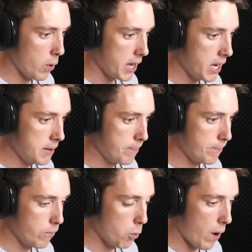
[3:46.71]
wicked.
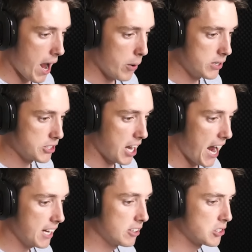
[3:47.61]
Wow, he's a
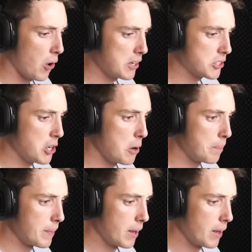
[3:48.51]
headless ice cube.